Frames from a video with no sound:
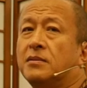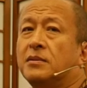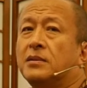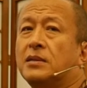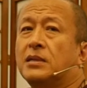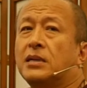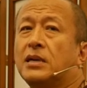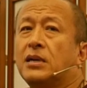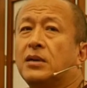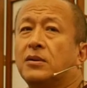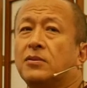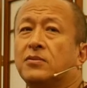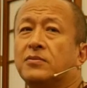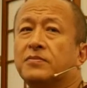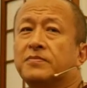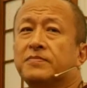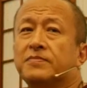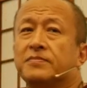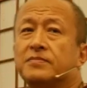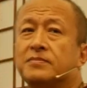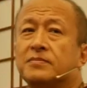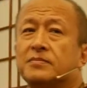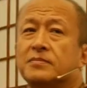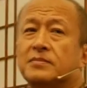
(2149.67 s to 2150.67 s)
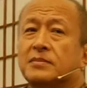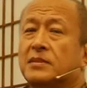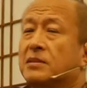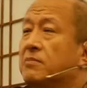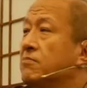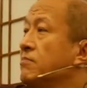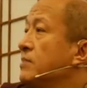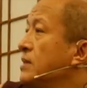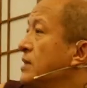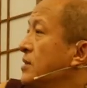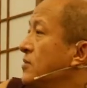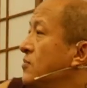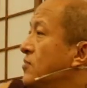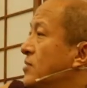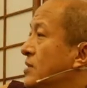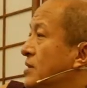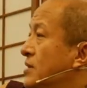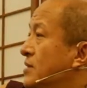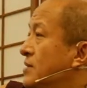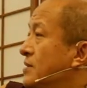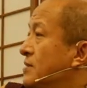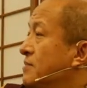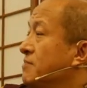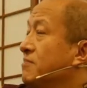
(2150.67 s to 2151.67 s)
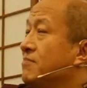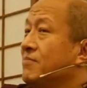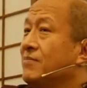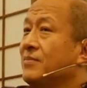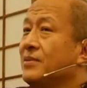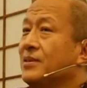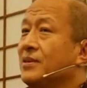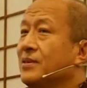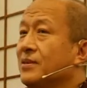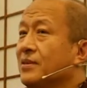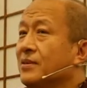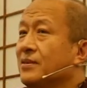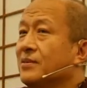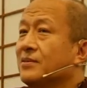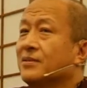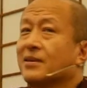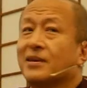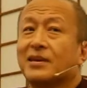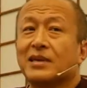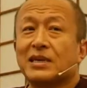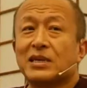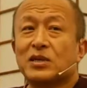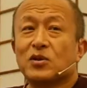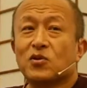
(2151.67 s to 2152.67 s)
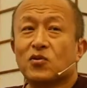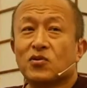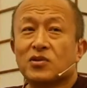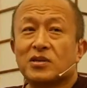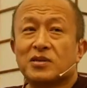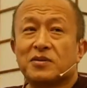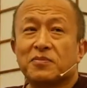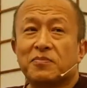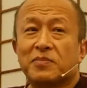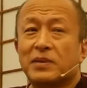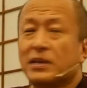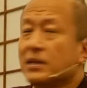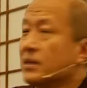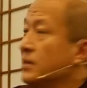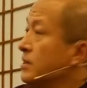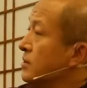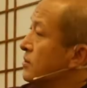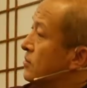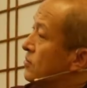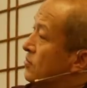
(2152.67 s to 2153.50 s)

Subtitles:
Now, meanwhile, me, the ignorant being,